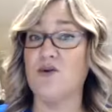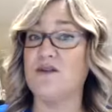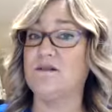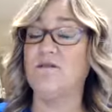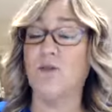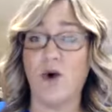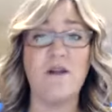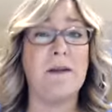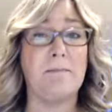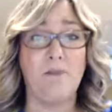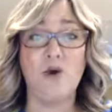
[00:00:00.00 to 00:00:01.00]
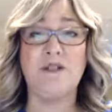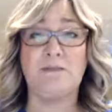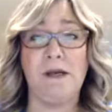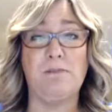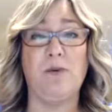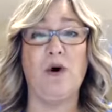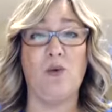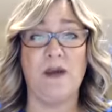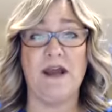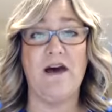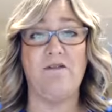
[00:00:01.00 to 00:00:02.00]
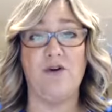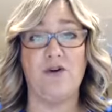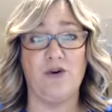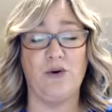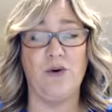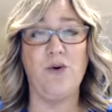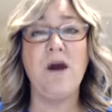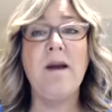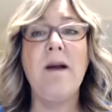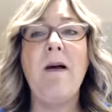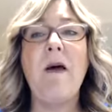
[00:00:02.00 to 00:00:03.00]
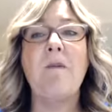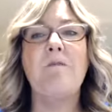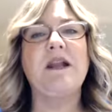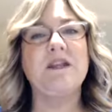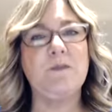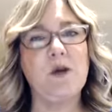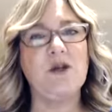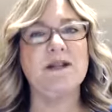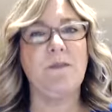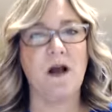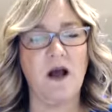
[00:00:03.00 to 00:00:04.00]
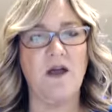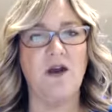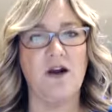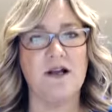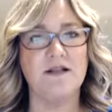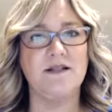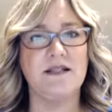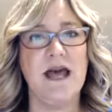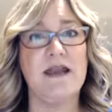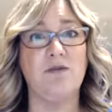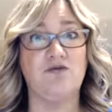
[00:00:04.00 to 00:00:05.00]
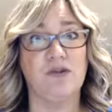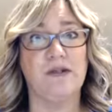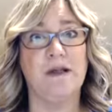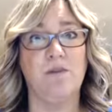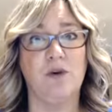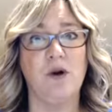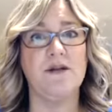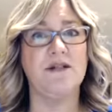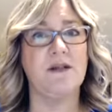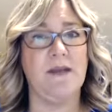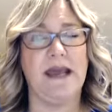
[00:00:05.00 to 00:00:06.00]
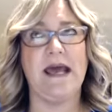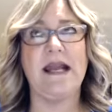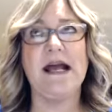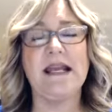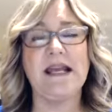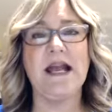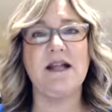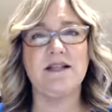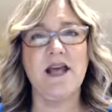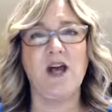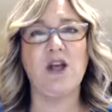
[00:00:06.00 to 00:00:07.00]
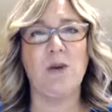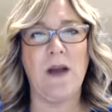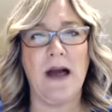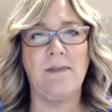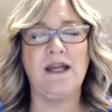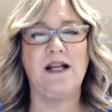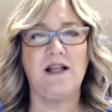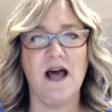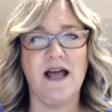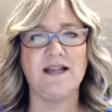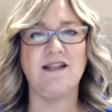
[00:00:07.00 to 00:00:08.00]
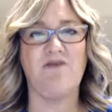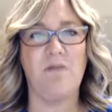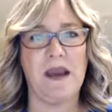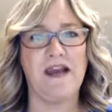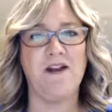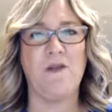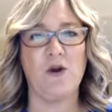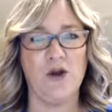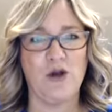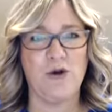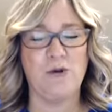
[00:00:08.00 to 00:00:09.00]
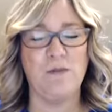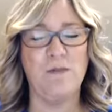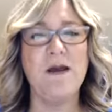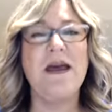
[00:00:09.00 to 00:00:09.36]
more than most people would ever do, but it's because I'm a colorist and it was really important to me. And I cannot tell you how many clients have painted their home